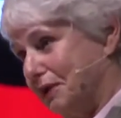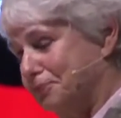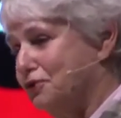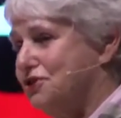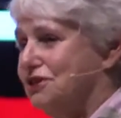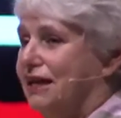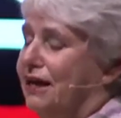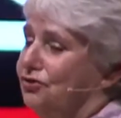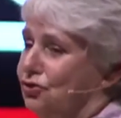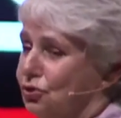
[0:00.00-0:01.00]
a person
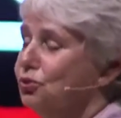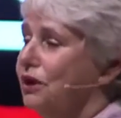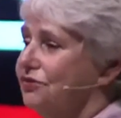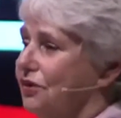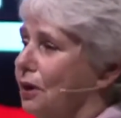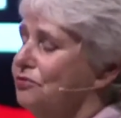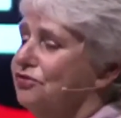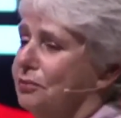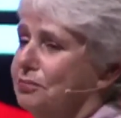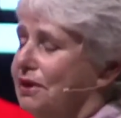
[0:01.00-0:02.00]
can do who has come
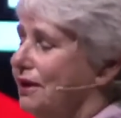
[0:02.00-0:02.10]
from